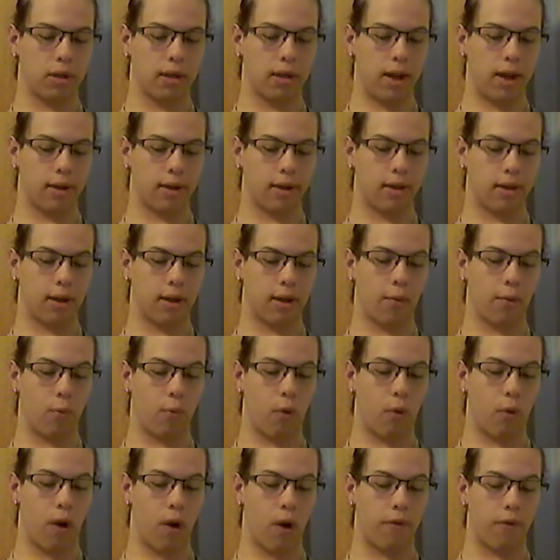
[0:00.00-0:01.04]
indexing
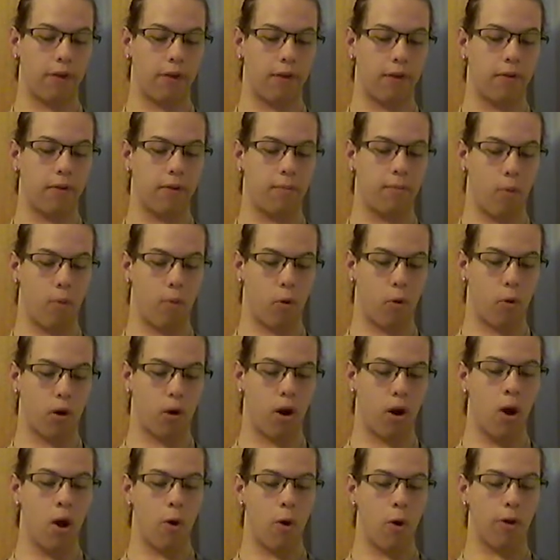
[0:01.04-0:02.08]
of even more
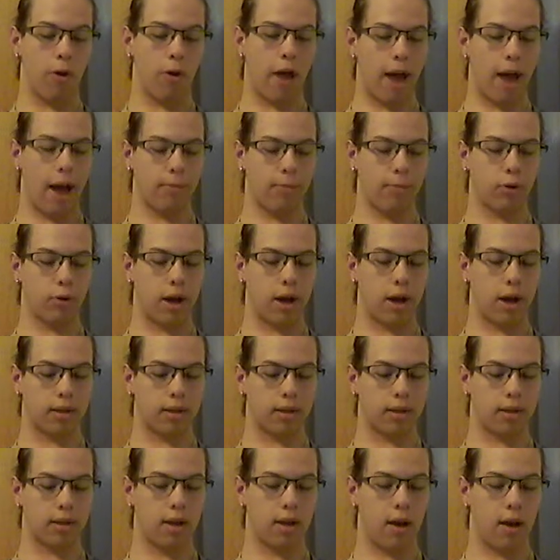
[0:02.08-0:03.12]
with
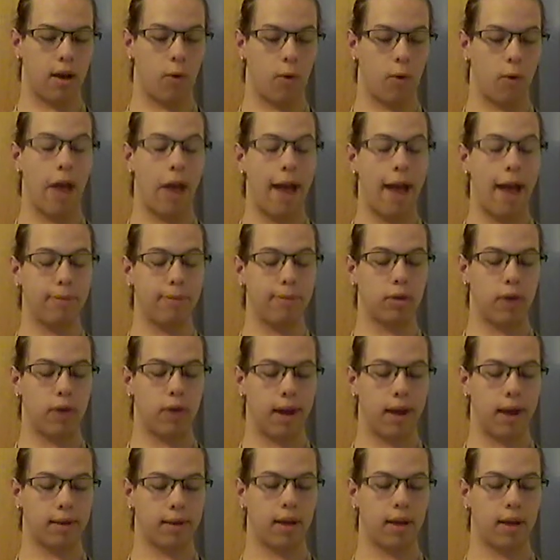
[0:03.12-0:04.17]
abstracts
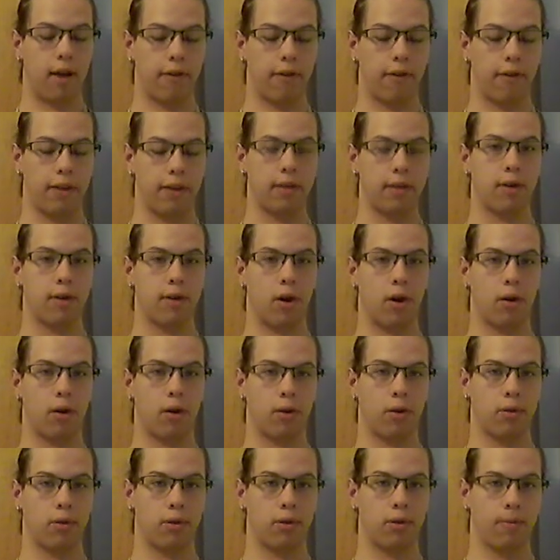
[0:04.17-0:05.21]
of these
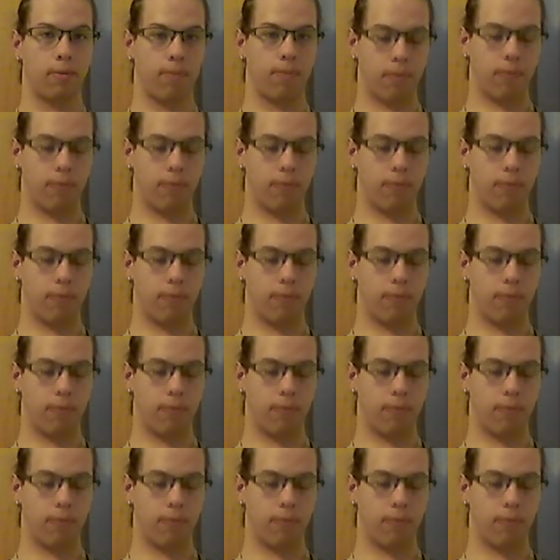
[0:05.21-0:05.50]
articles.